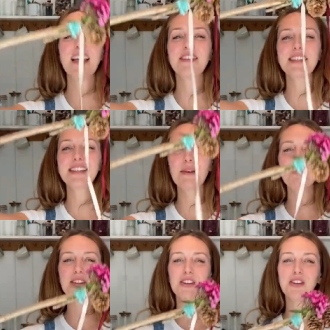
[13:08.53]
And this is
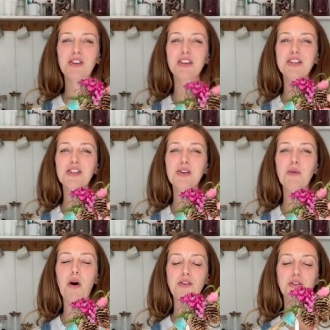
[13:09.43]
something that you can
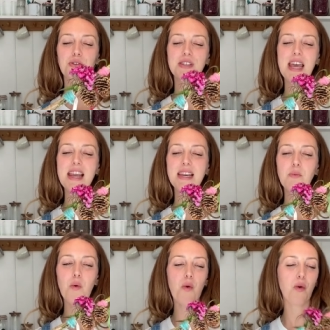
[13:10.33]
do on your
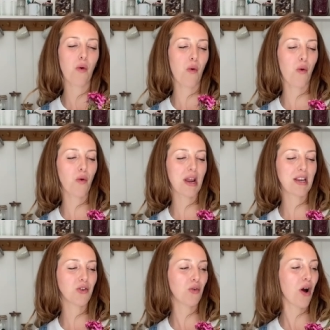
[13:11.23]
daily walk or
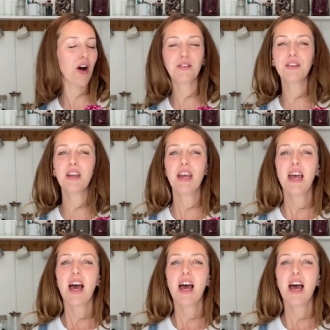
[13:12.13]
in your garden